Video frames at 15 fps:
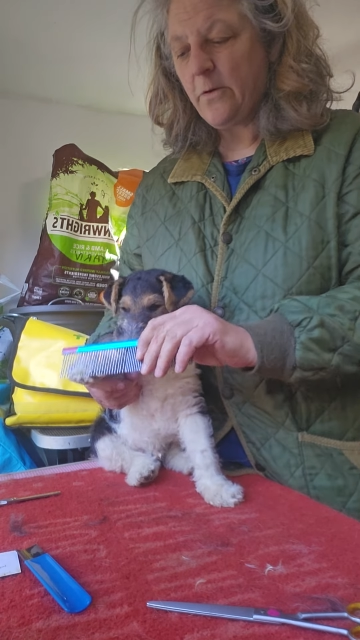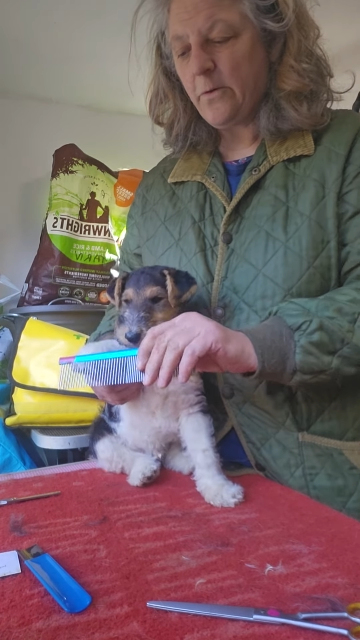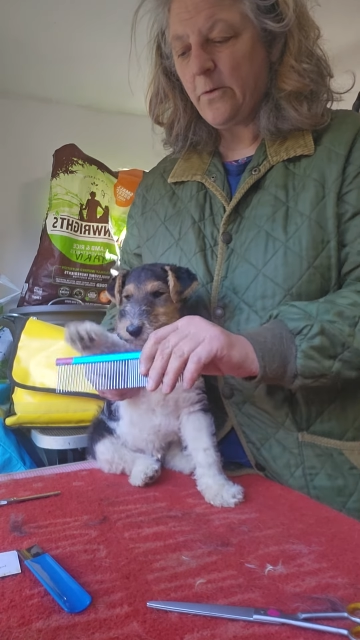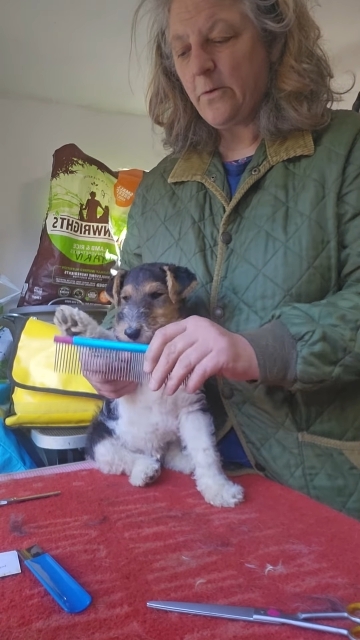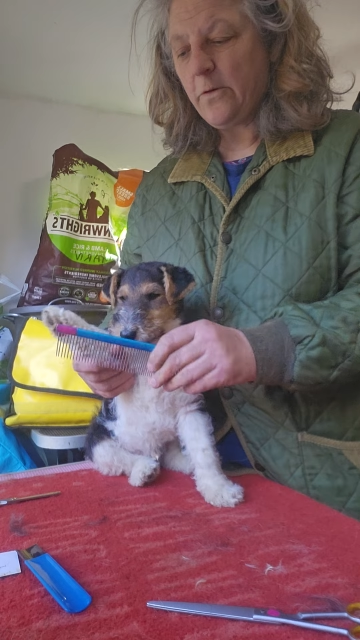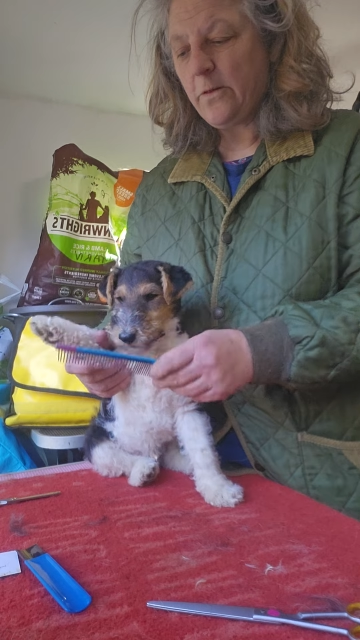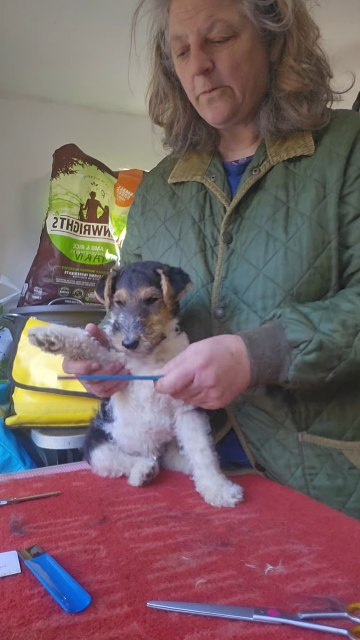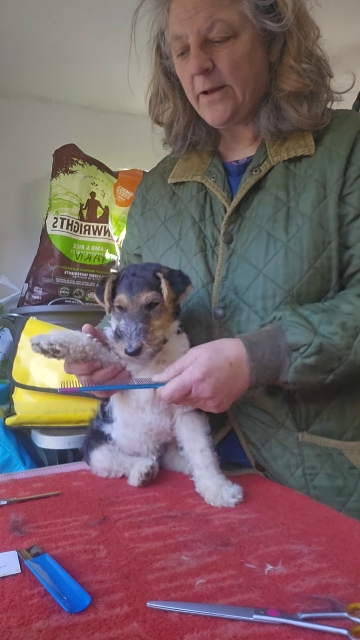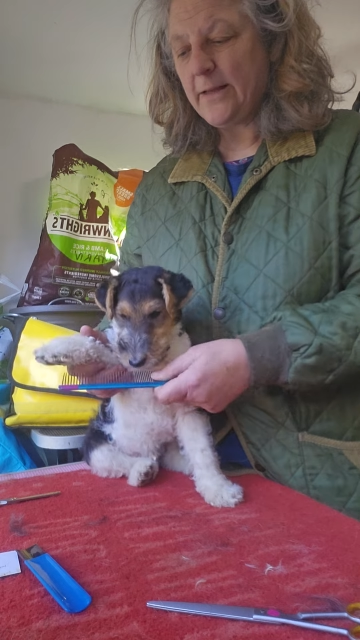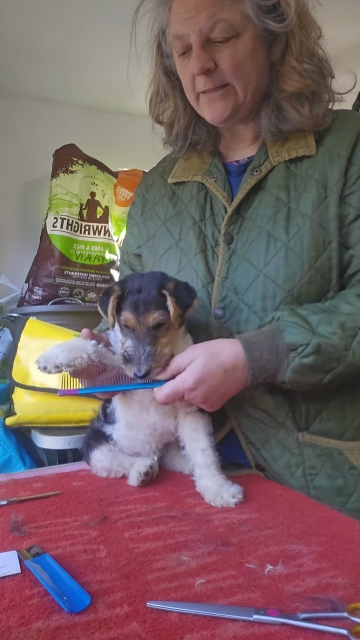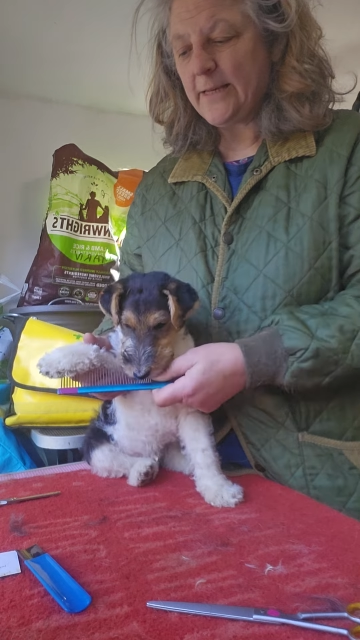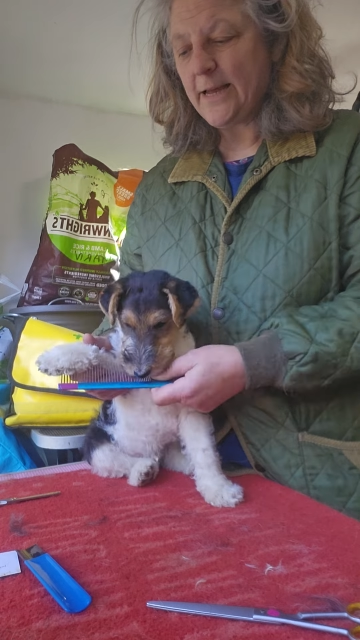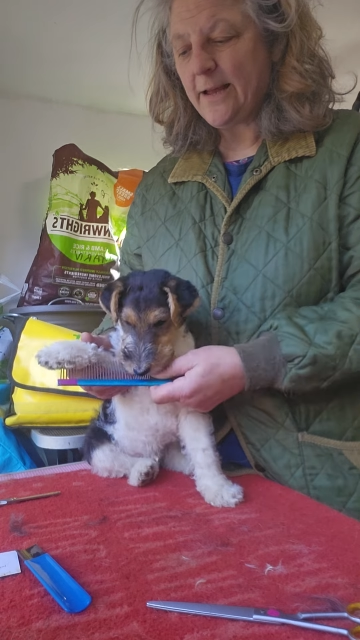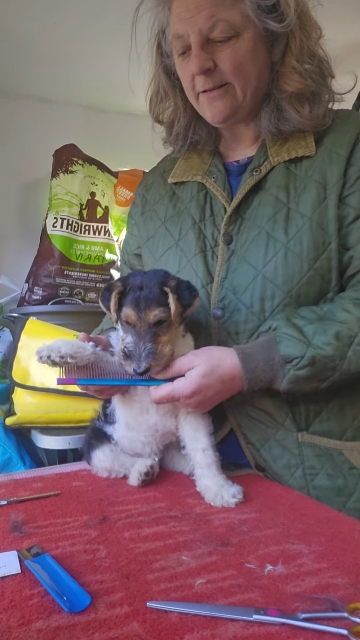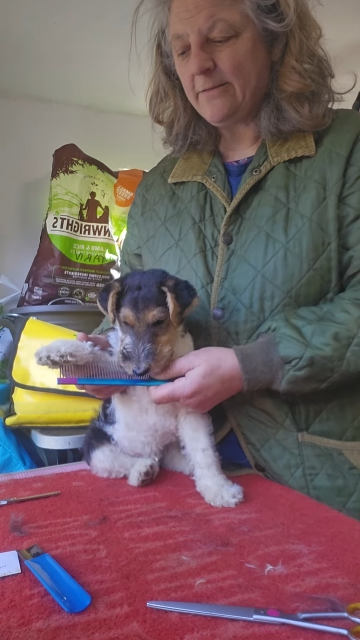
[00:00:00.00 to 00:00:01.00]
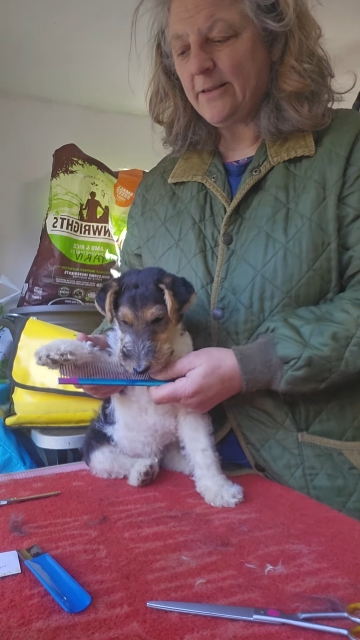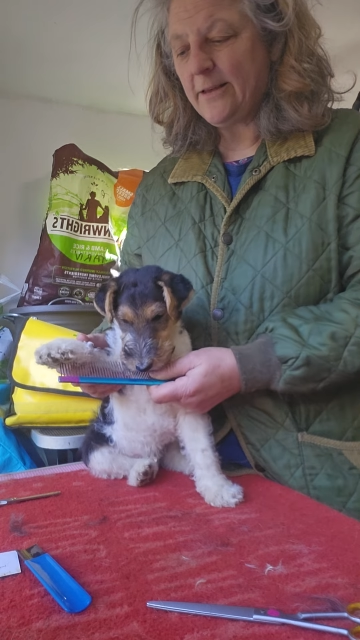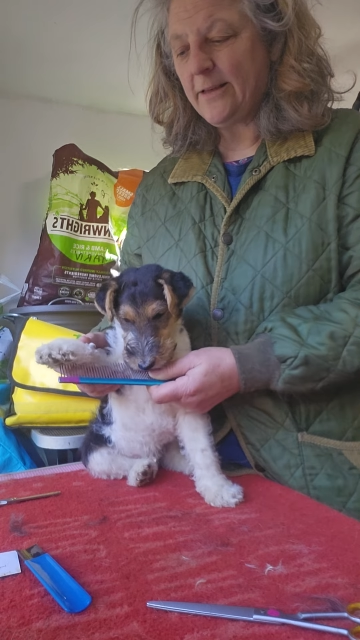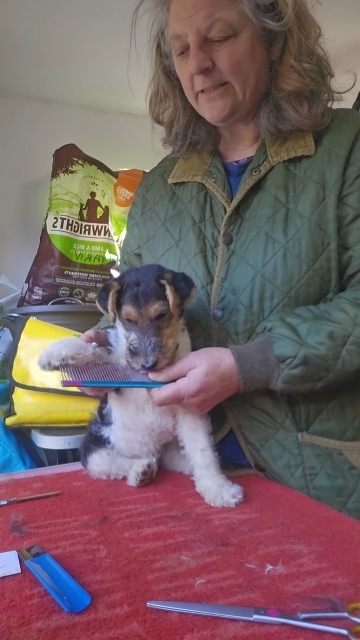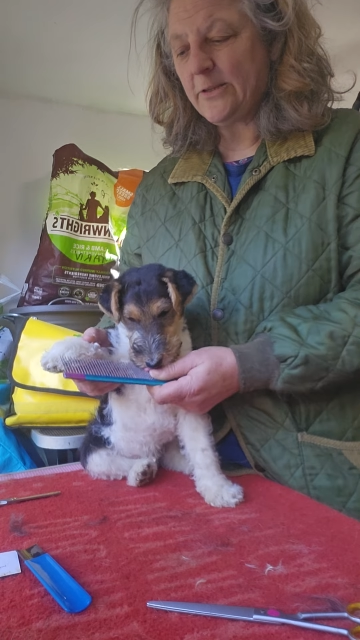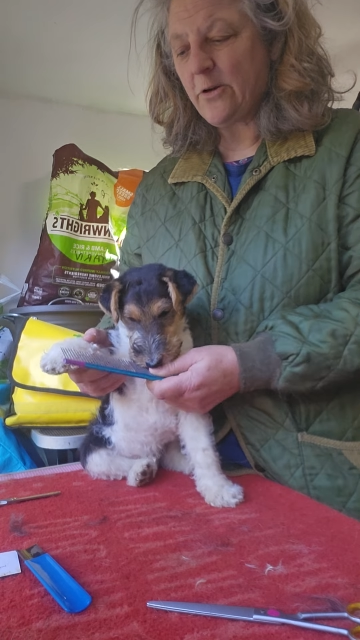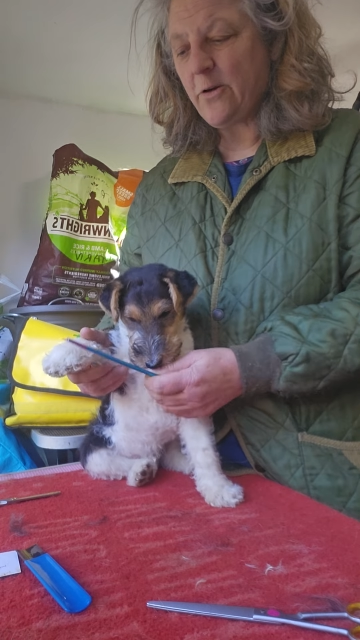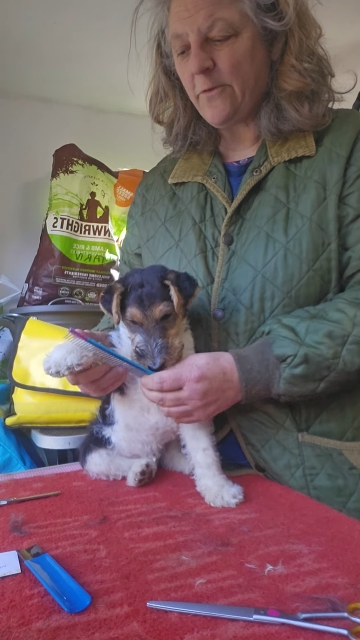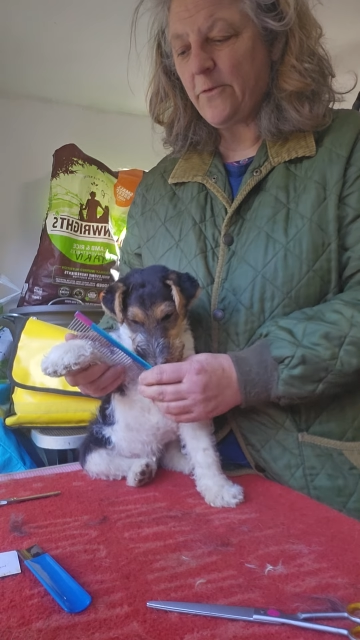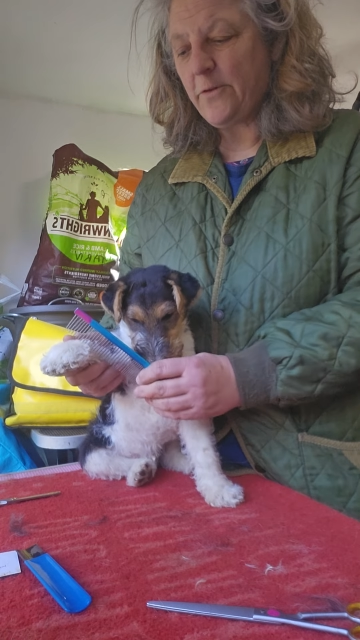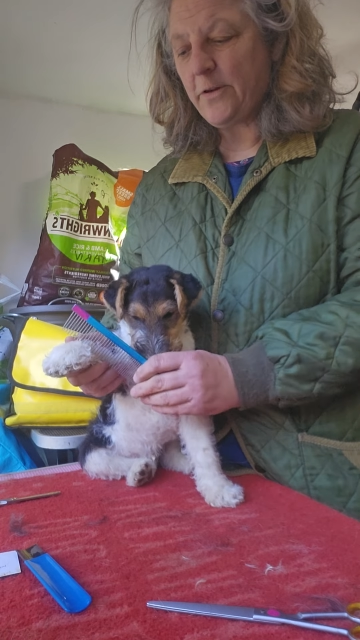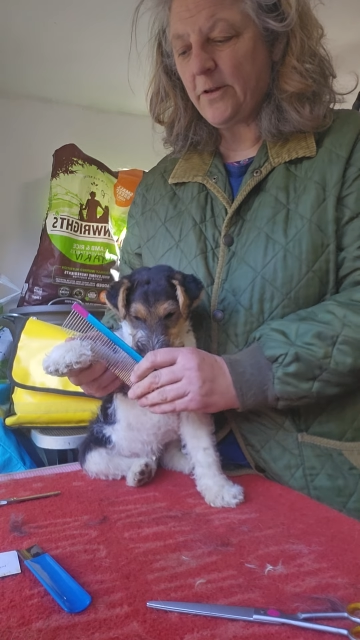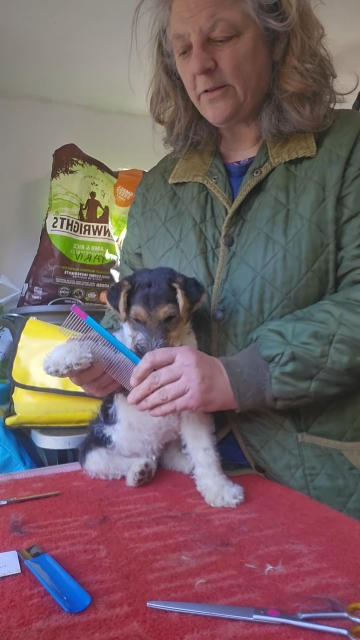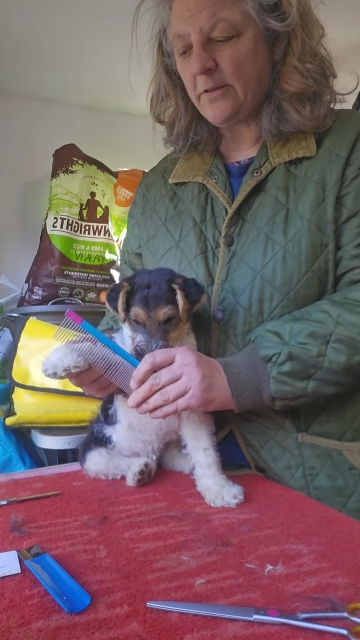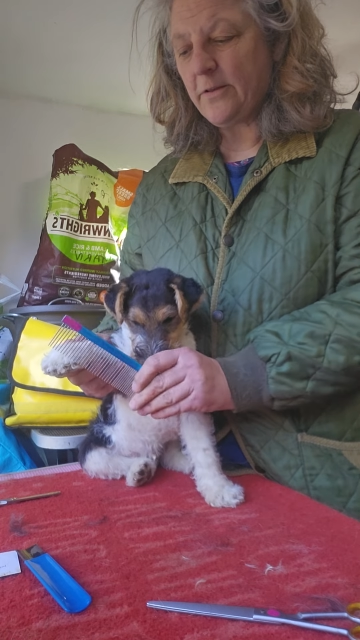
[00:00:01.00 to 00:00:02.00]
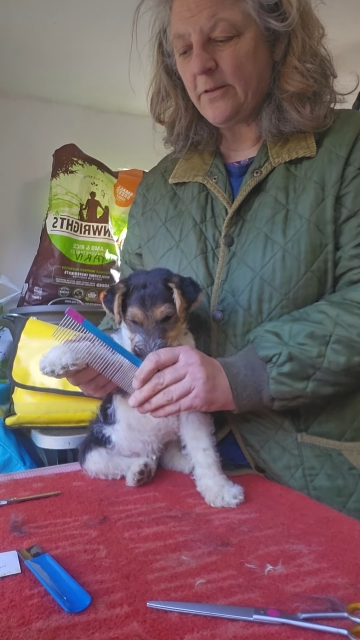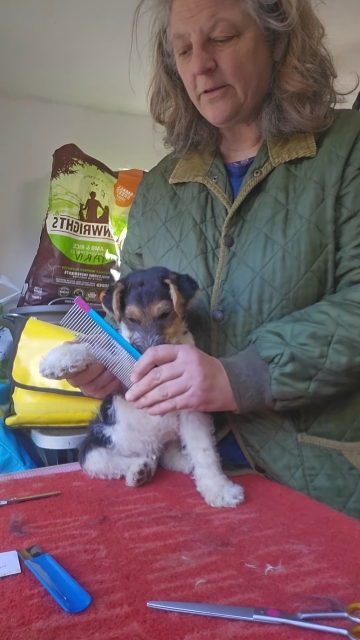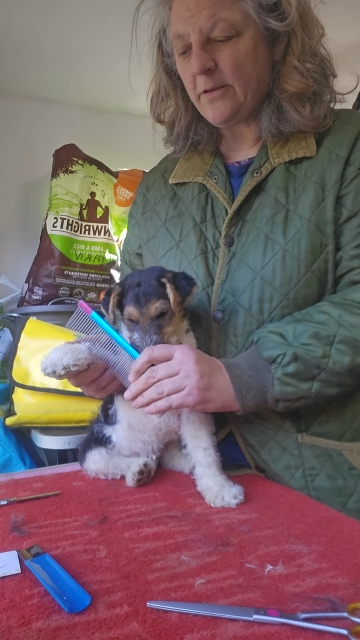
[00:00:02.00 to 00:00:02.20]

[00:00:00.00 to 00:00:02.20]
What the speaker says: all the way down, that he's confident